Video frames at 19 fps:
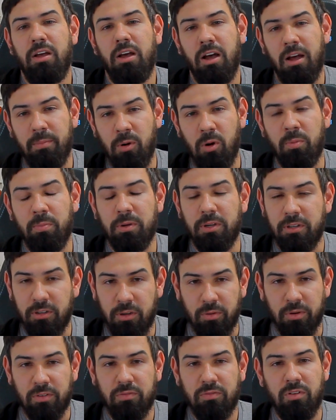I'm hoping
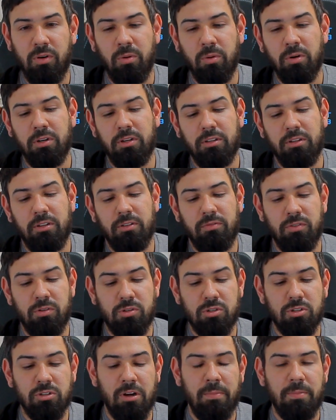going forward in the
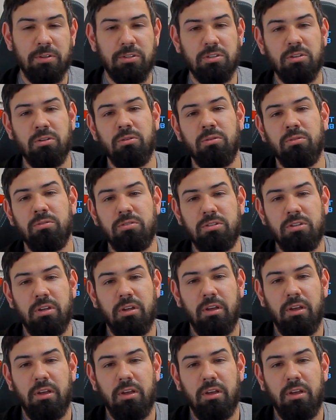future episodes,